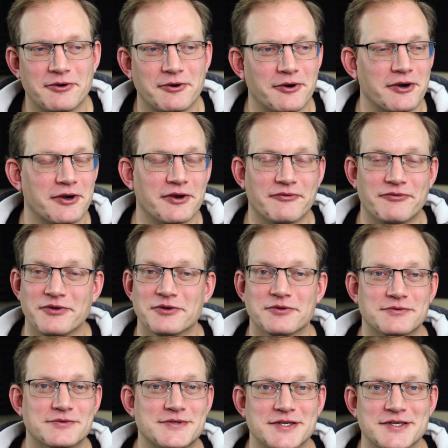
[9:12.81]
or if
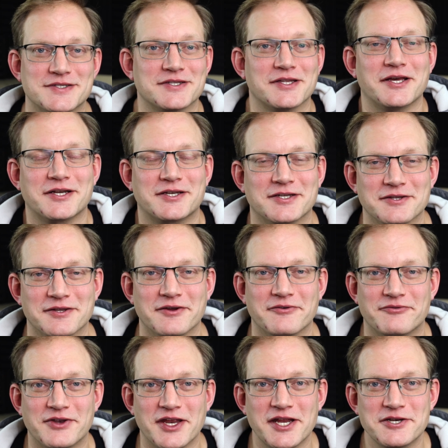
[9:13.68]
you just like to
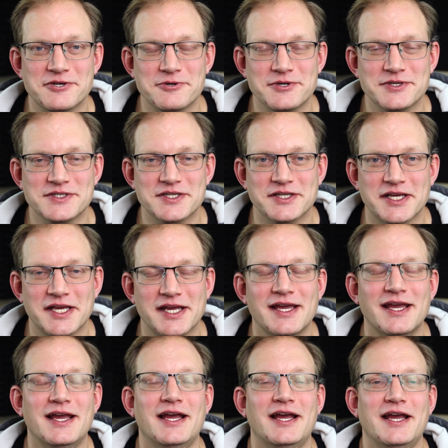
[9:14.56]
live dangerously,